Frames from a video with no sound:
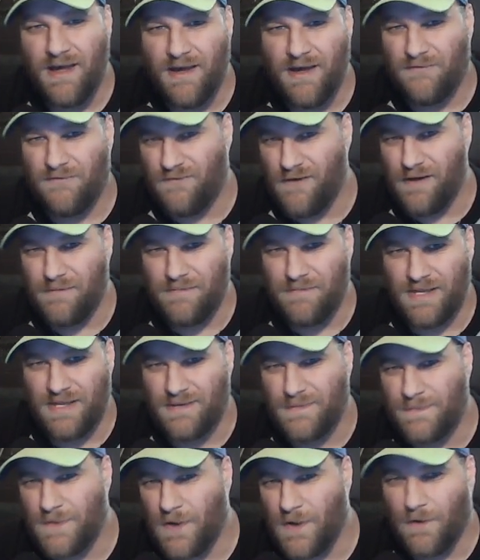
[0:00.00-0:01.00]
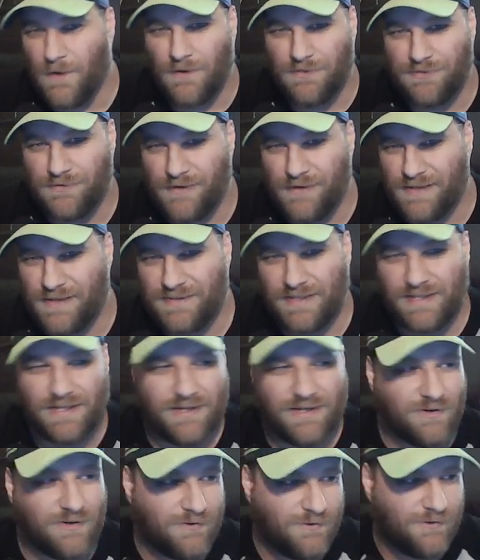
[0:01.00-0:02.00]
from him all throughout the
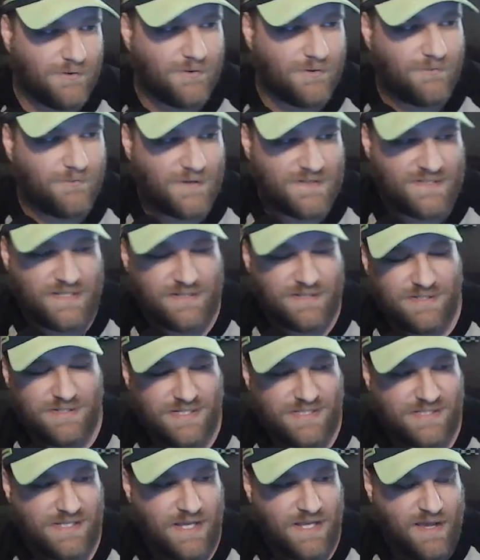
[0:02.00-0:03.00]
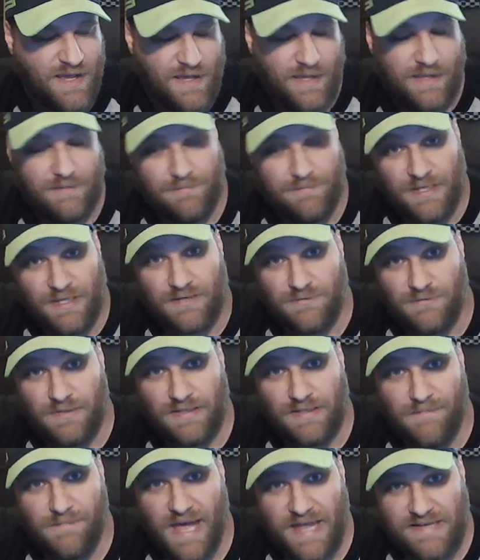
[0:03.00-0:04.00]
year, or was it just he played a
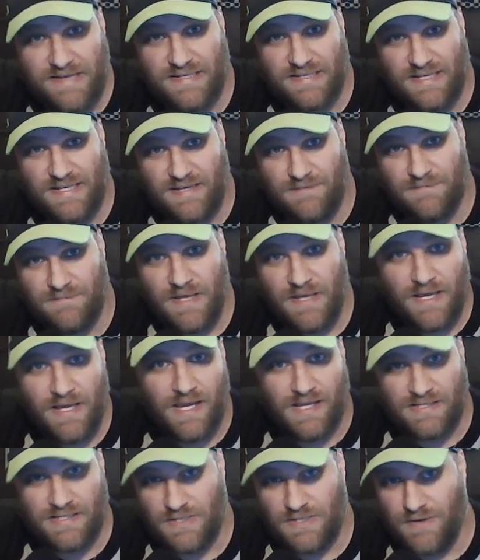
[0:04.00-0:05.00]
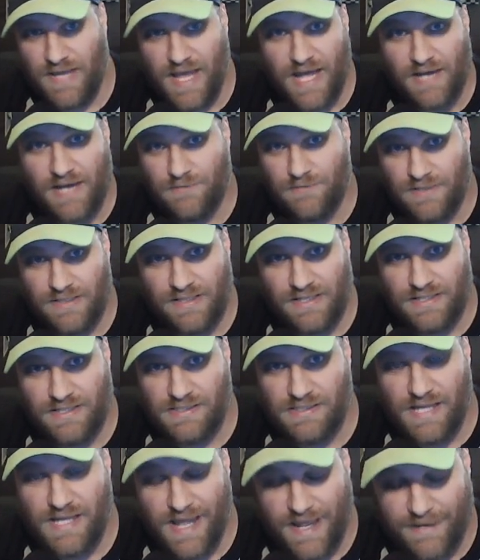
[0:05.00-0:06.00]
really bad team and so he had a really
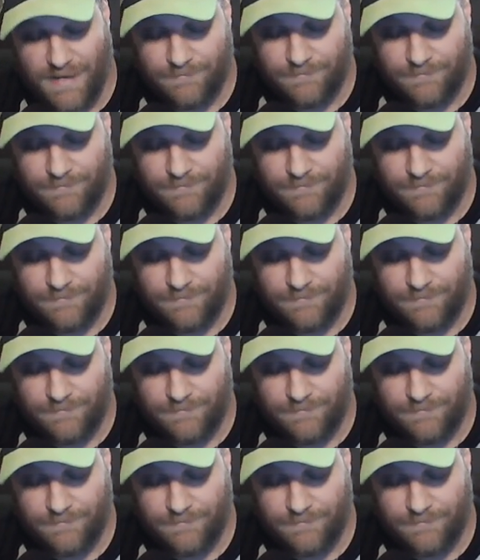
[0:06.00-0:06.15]
good game?